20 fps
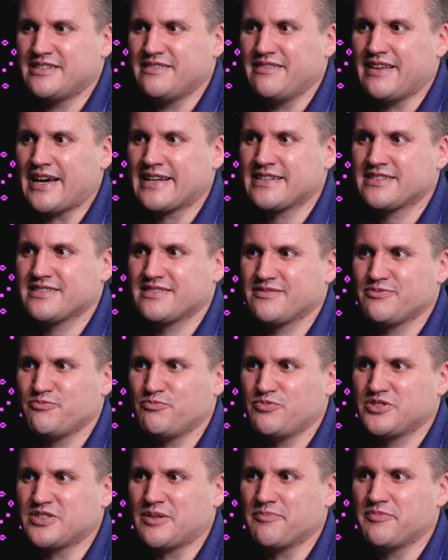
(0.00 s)
that's
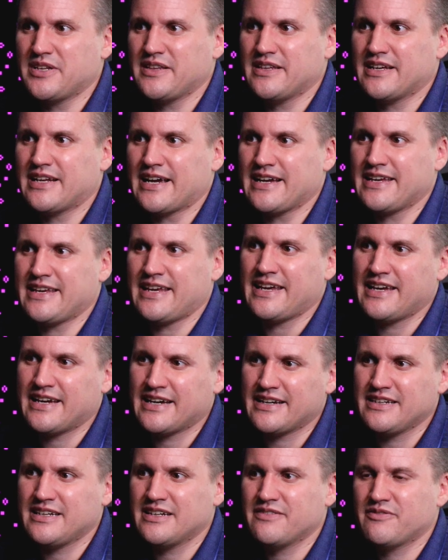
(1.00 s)
something that I
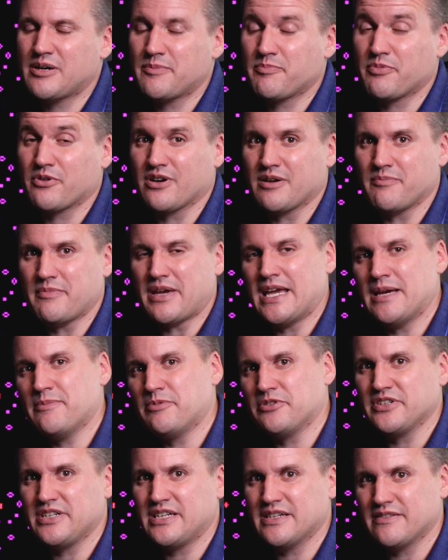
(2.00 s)
can give up, or I'm
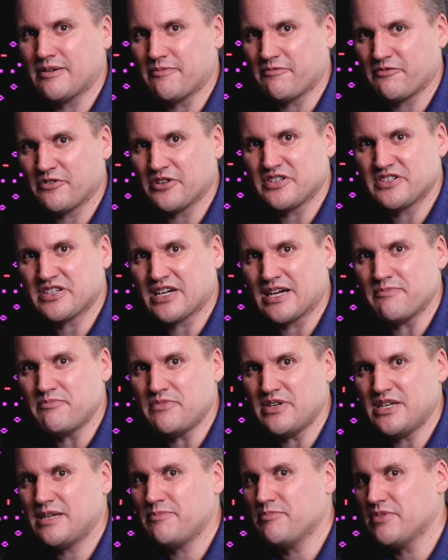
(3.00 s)
able to give up for the time
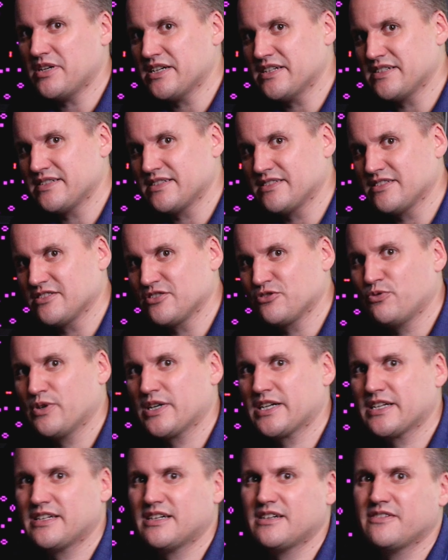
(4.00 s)
being, because this is
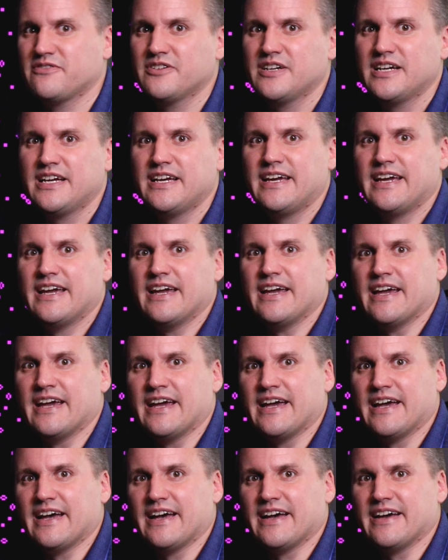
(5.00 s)
quick enough.
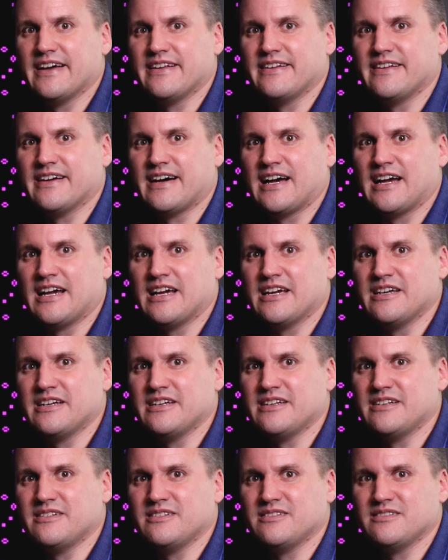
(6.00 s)
And
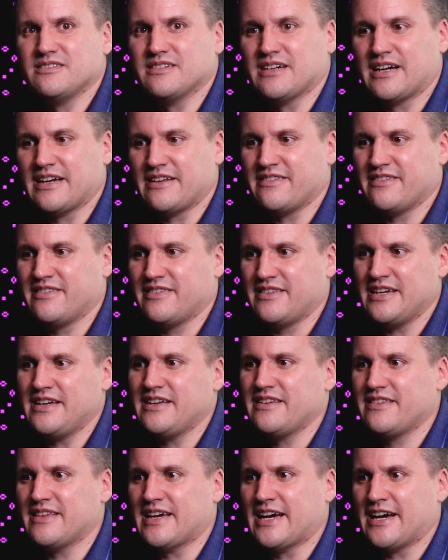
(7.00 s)
I
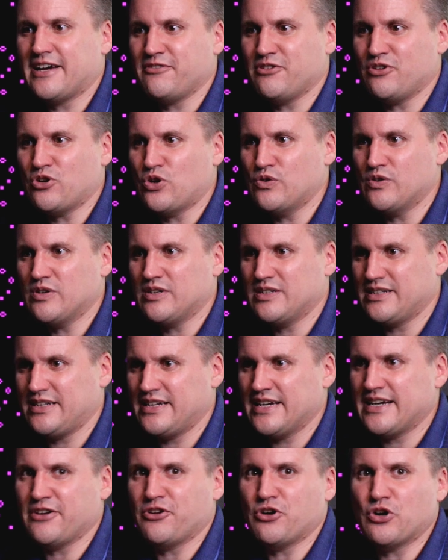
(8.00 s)
think that,
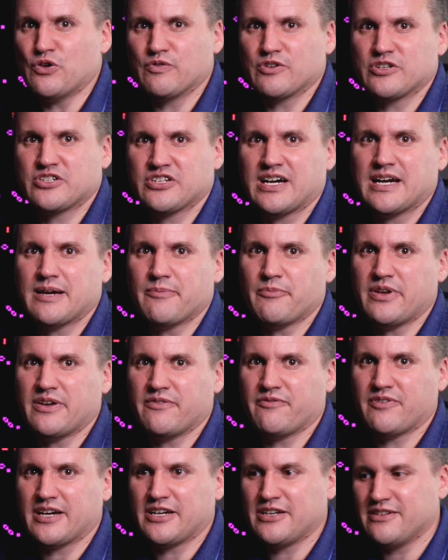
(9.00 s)
again, over time,
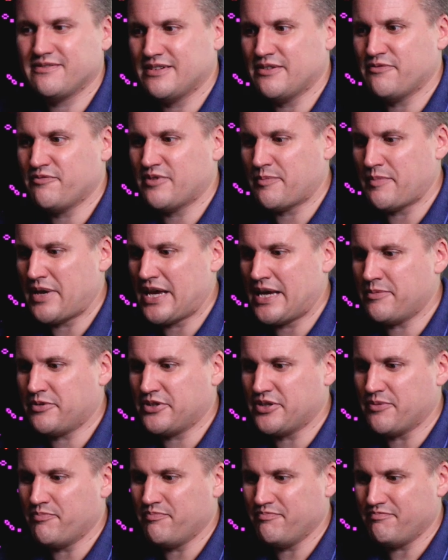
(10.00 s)
if I'm
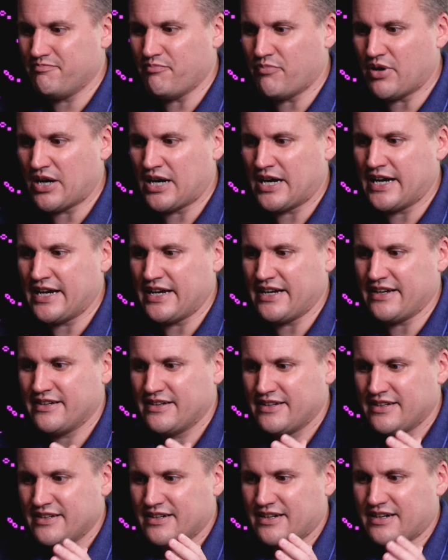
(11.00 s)
able to buy
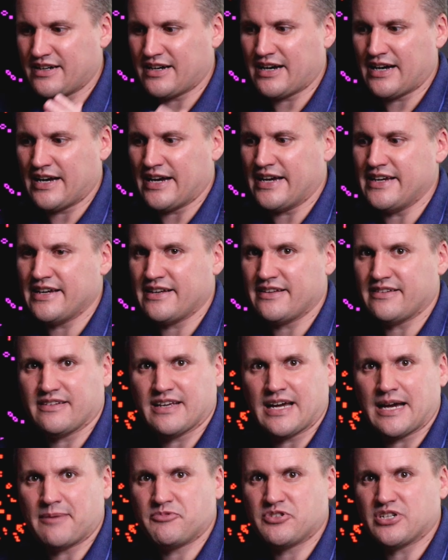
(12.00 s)
a high-end
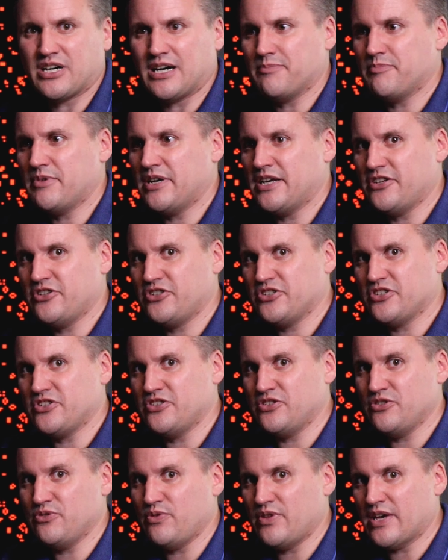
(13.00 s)
laptop and
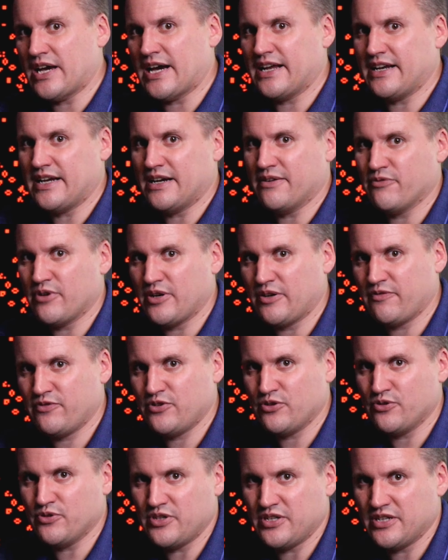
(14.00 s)
just do that every
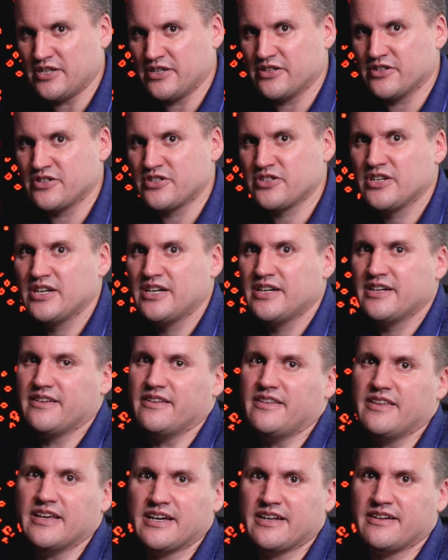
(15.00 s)
few years,
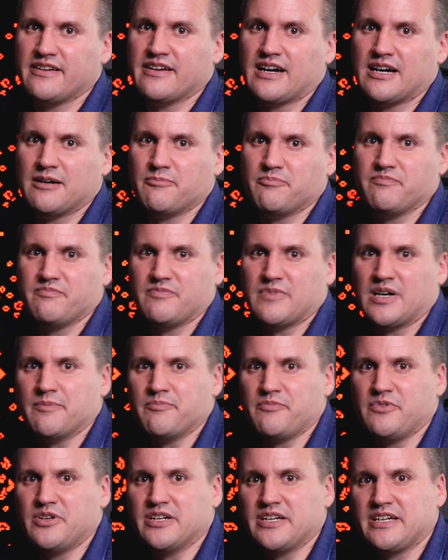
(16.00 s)
then
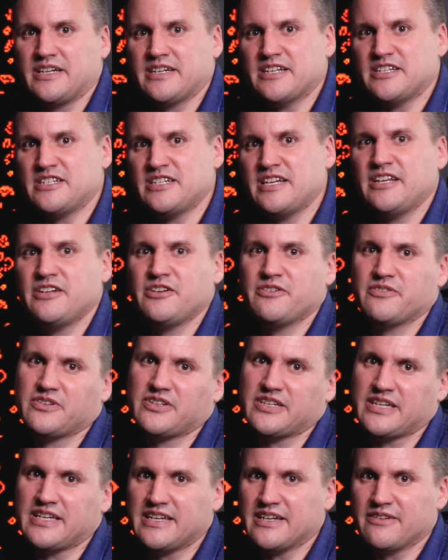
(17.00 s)
I'm going to
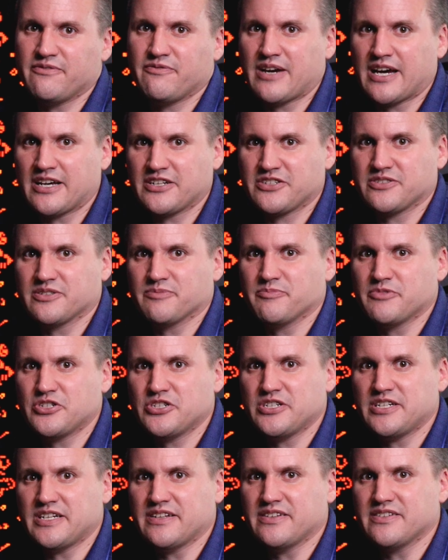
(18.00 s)
continually get faster
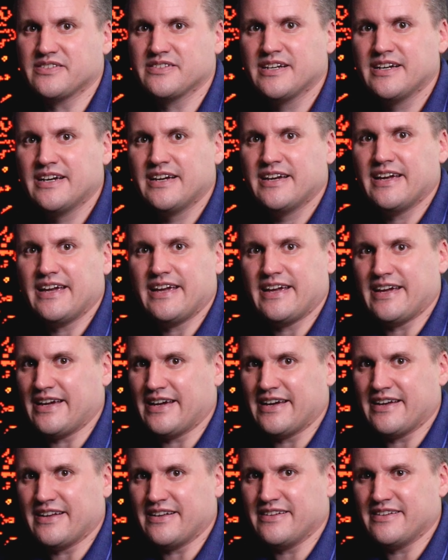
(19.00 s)
machines,
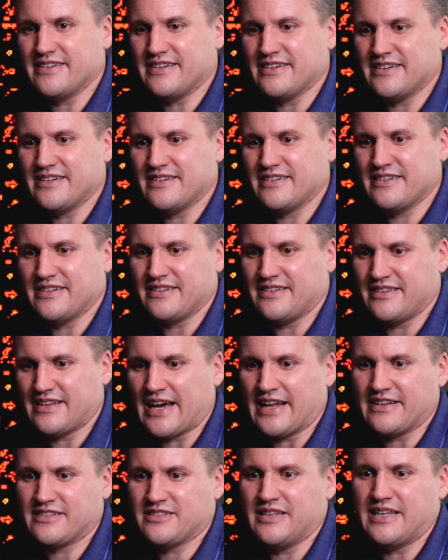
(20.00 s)
and
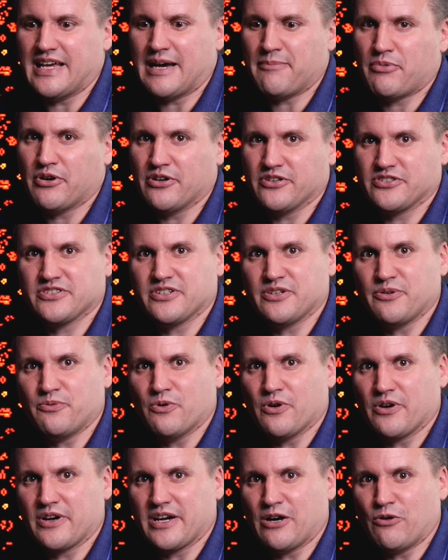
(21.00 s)
that part's going to
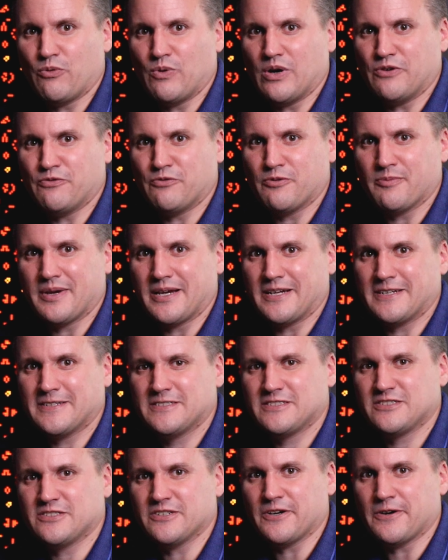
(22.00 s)
work out well for me.
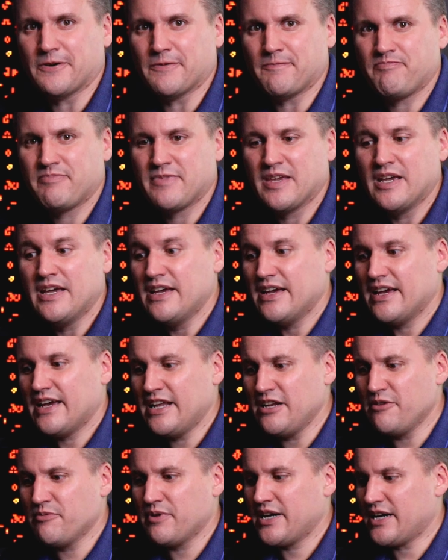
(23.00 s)
So
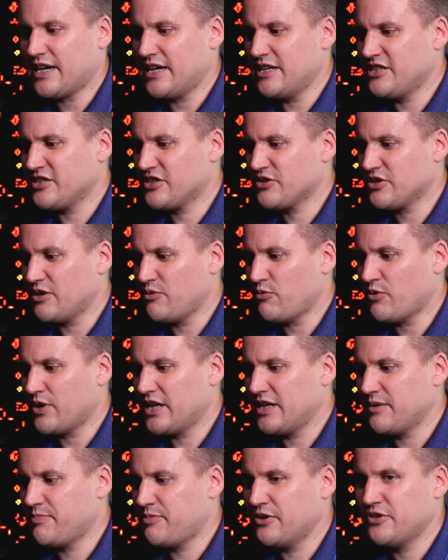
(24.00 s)
anyway, I just
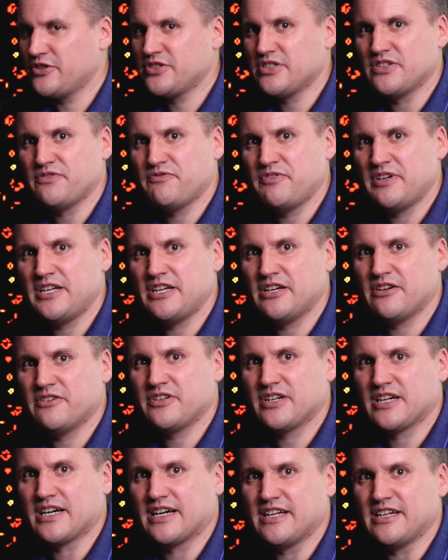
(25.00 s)
wanted to post this video
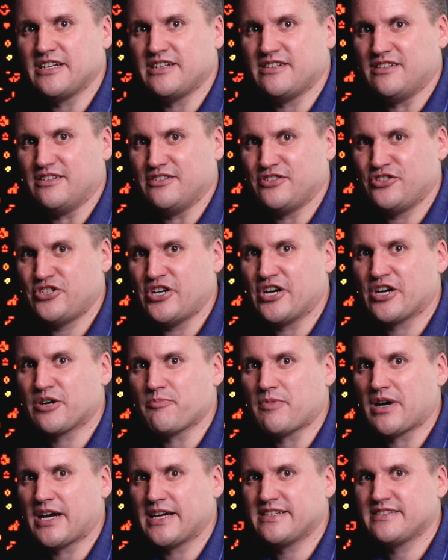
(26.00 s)
to kind of
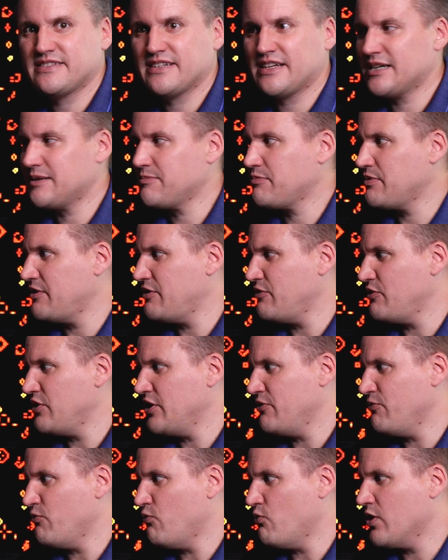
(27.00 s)
share my setup
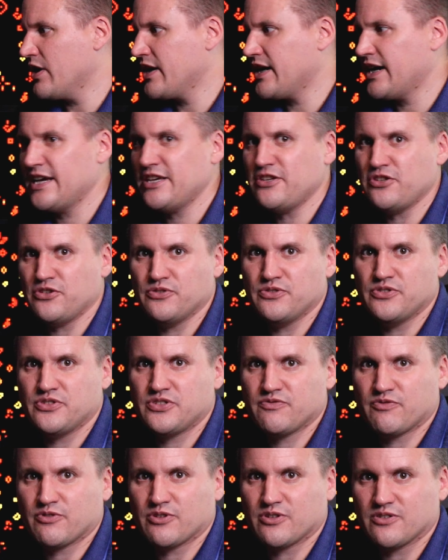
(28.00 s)
and what I
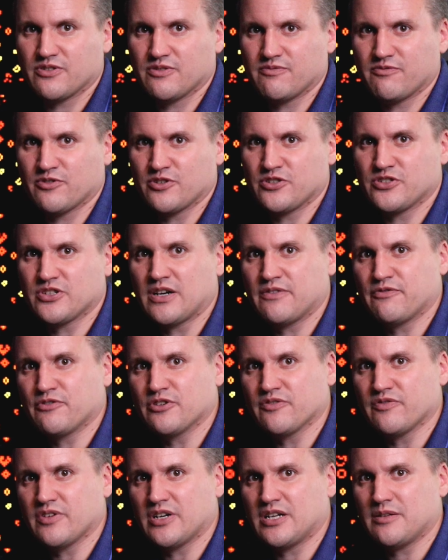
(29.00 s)
use for
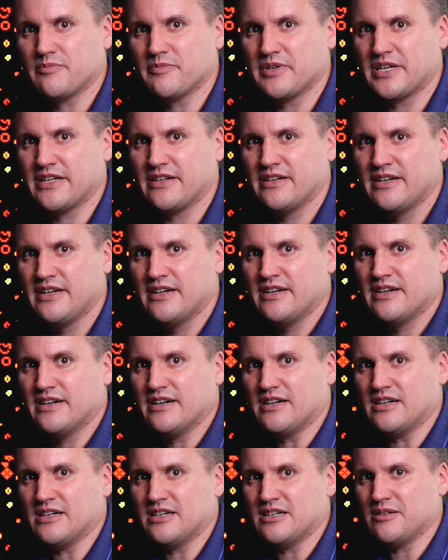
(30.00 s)
software development,
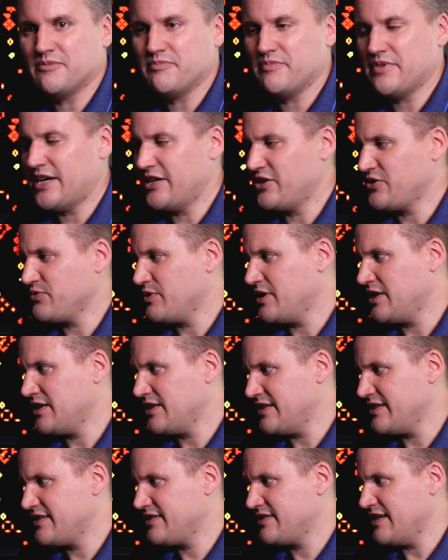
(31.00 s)
as
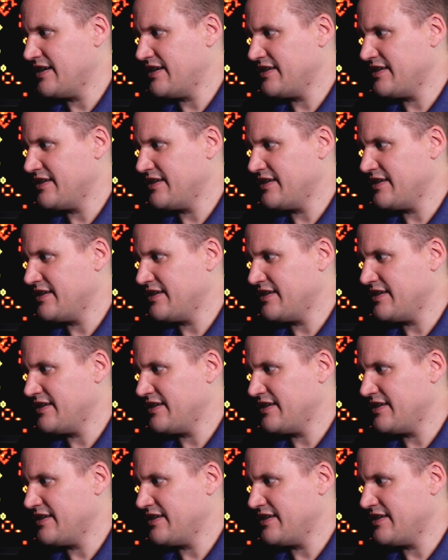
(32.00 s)
well as